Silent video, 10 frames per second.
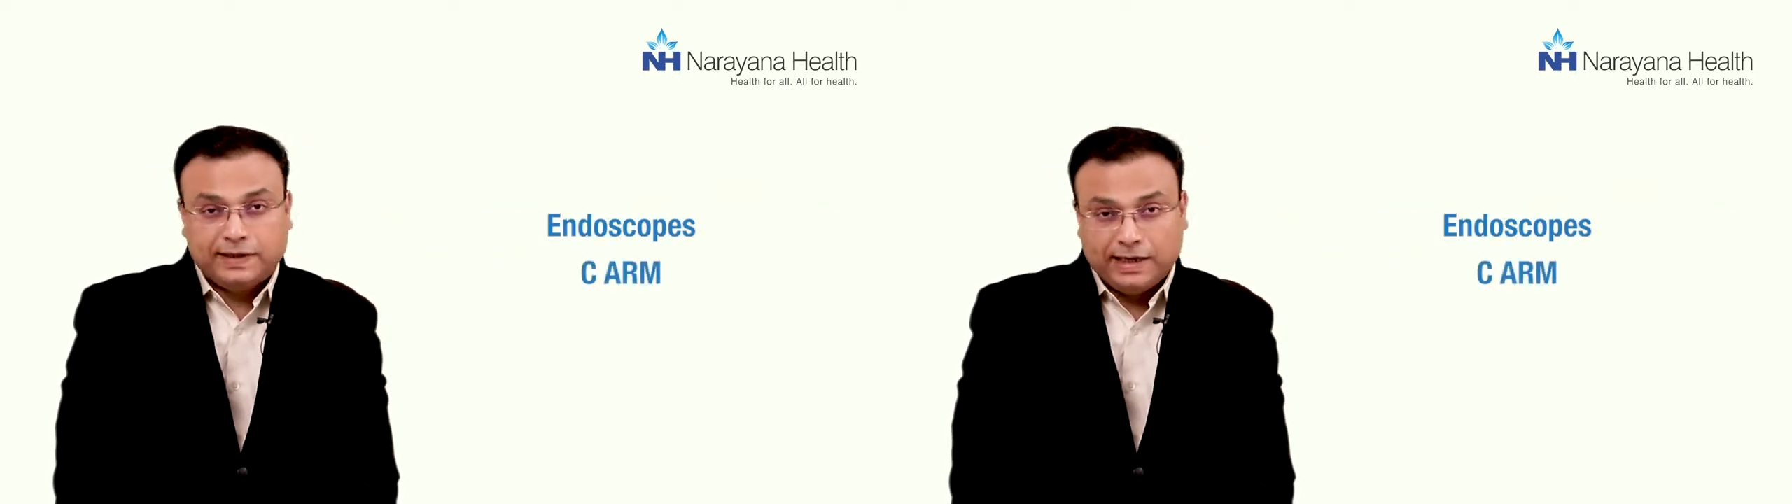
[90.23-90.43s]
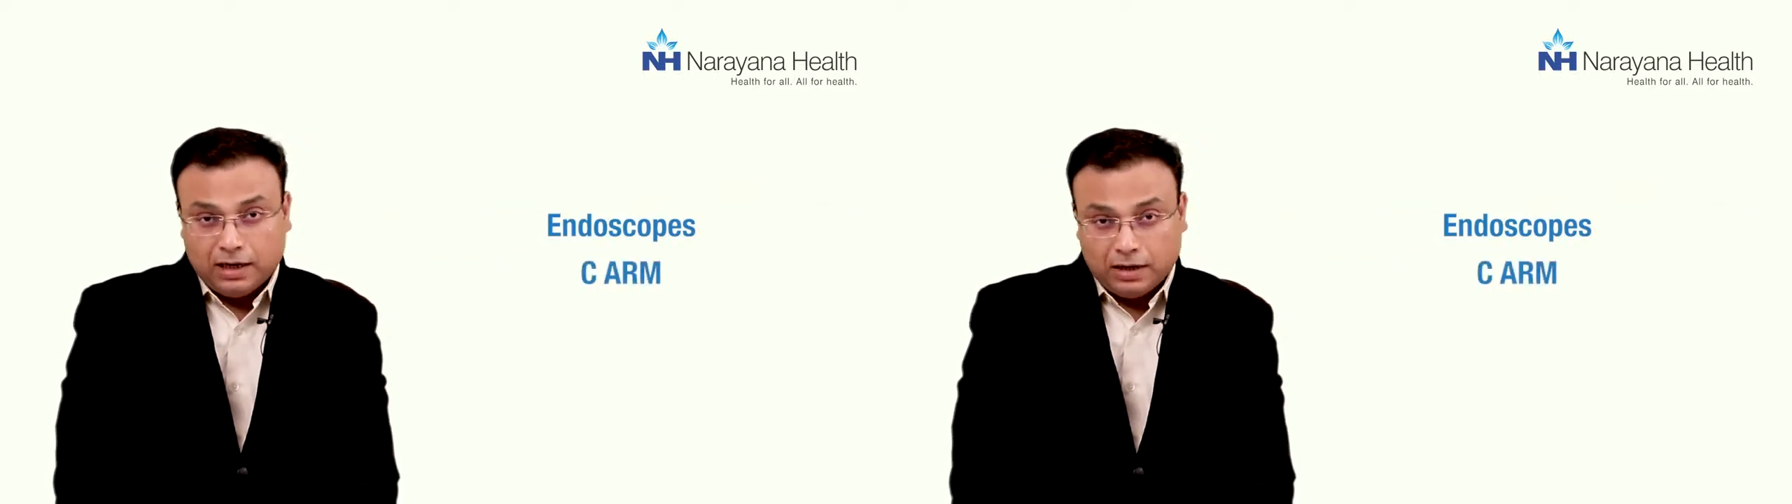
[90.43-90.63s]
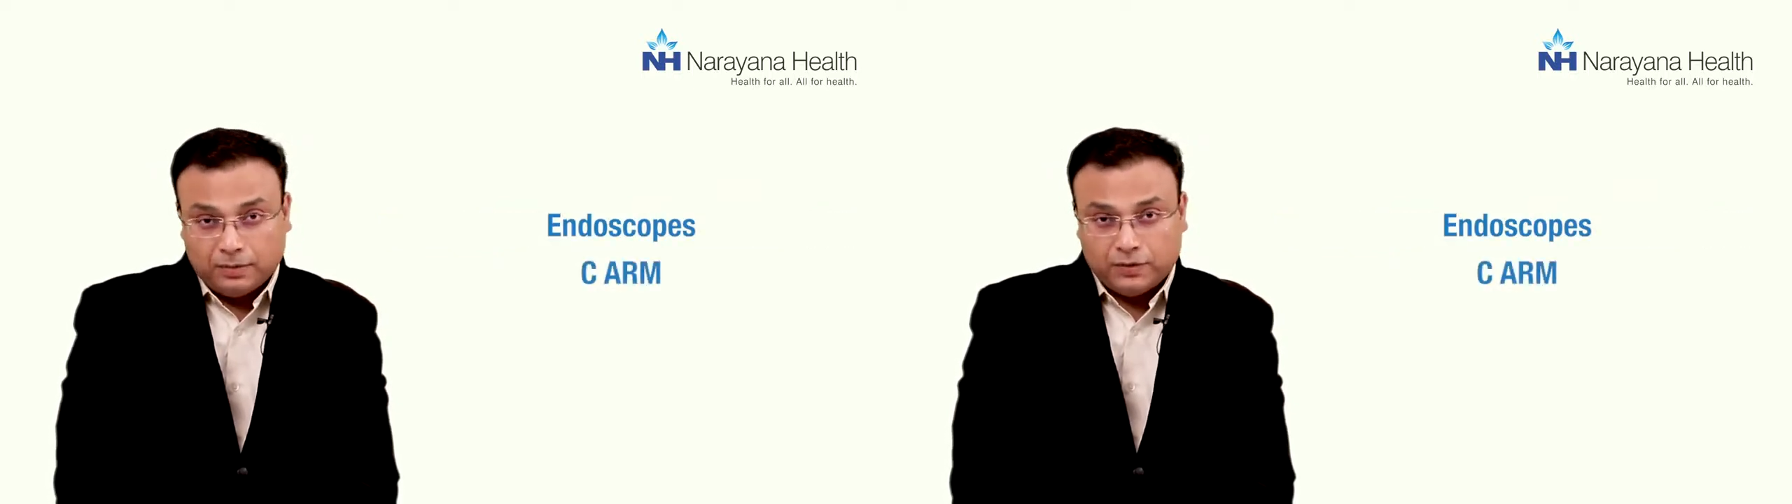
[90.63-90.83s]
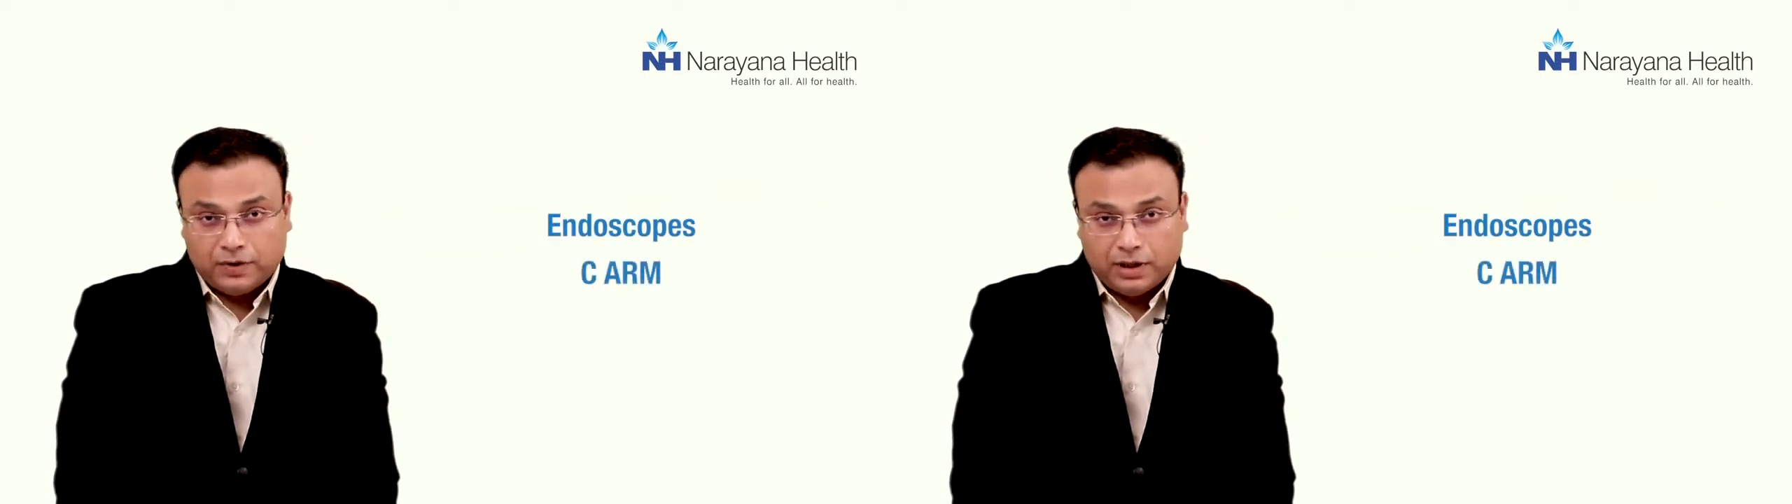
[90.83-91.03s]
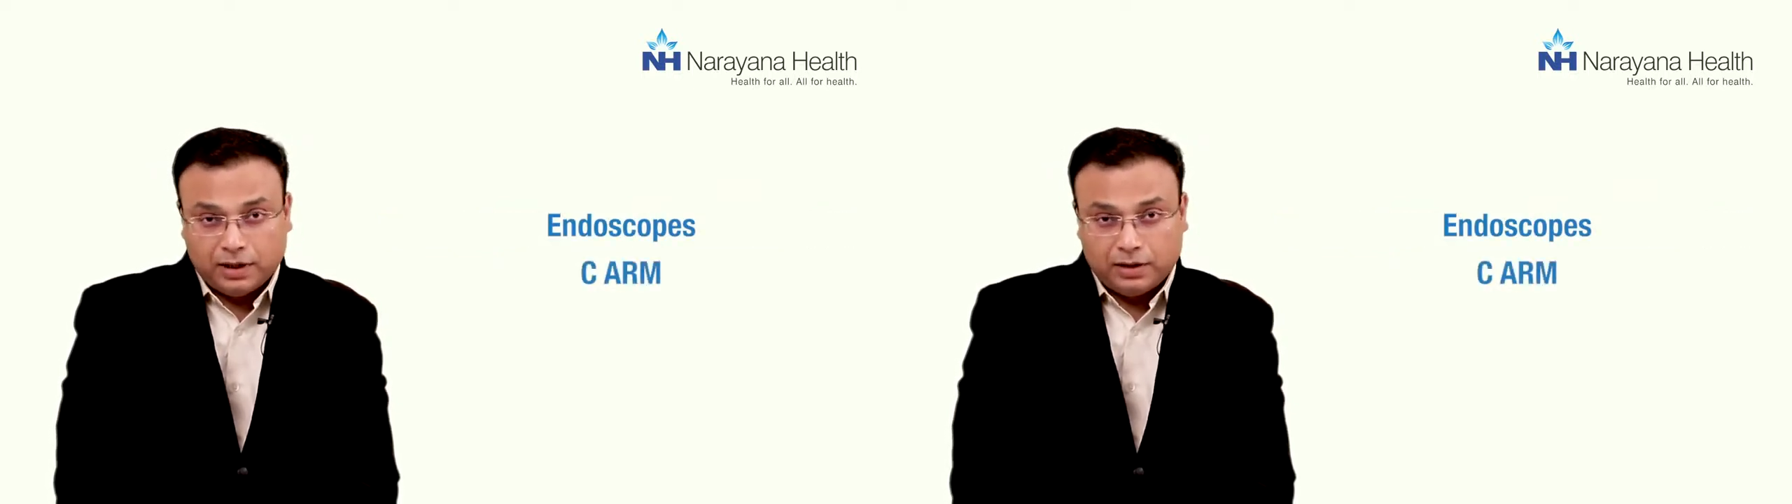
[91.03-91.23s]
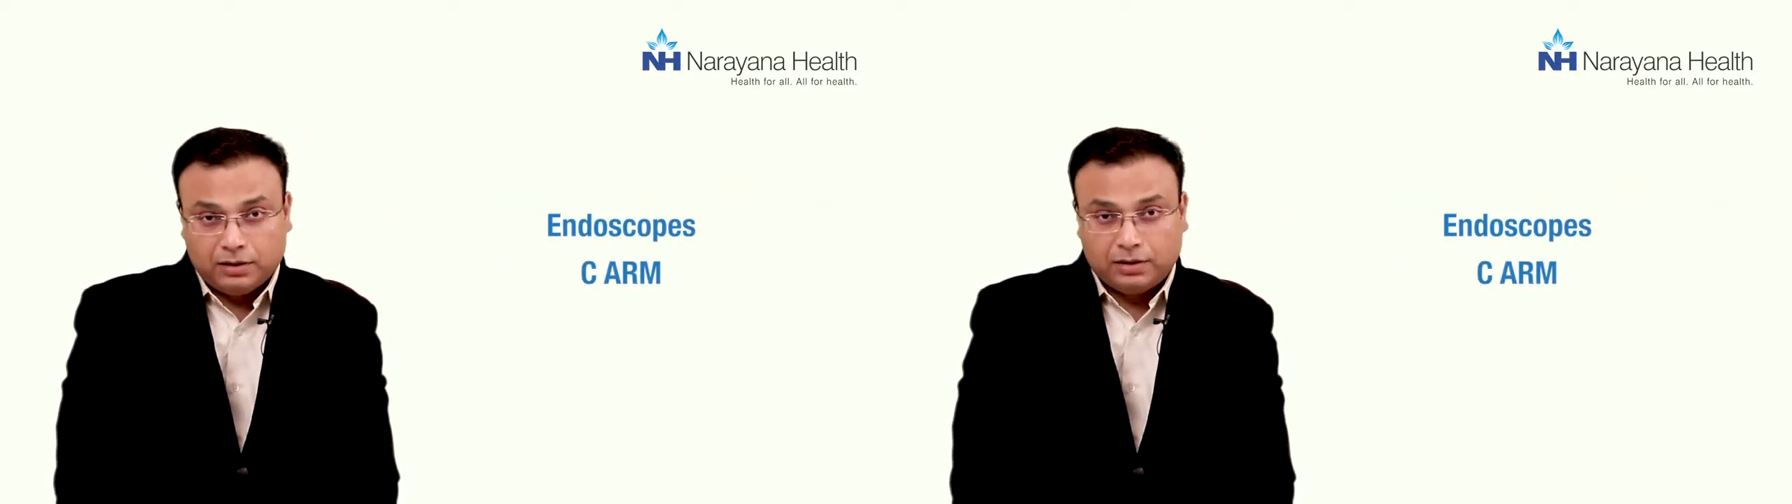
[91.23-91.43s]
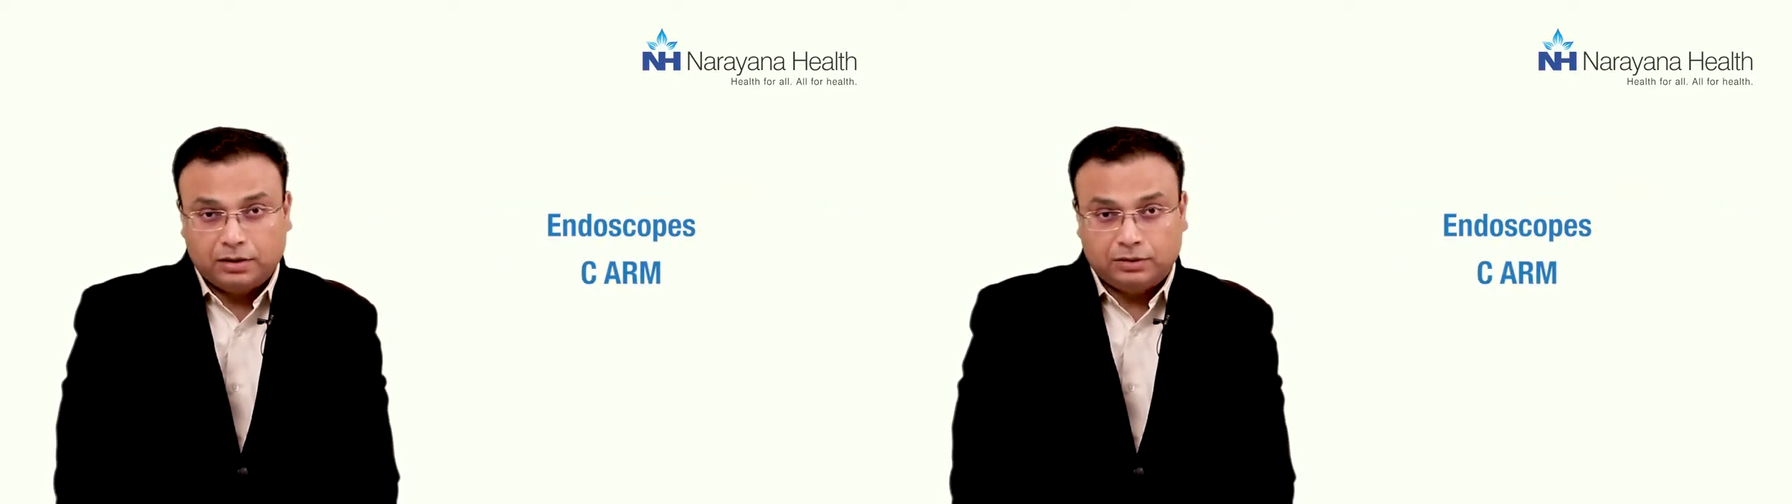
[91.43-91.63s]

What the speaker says: C-arms and